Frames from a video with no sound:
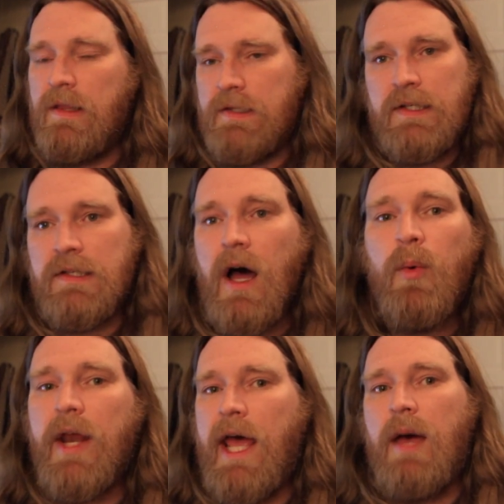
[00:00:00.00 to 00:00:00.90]
this is not
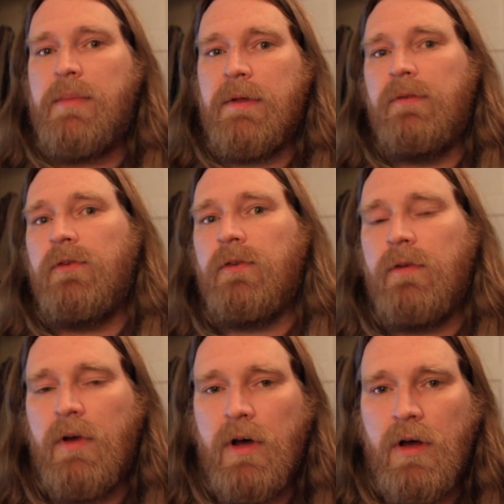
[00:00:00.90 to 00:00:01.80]
what
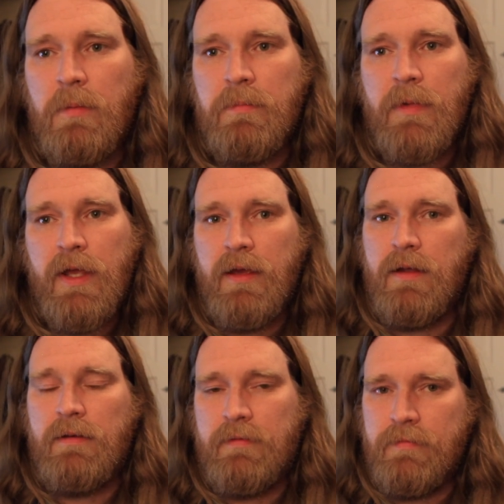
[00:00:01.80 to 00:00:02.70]
happens.
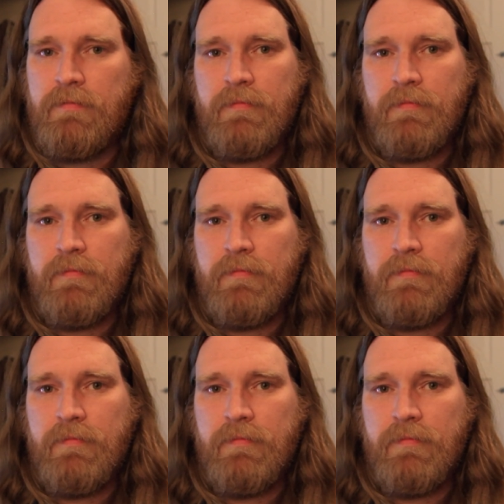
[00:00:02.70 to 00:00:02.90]
And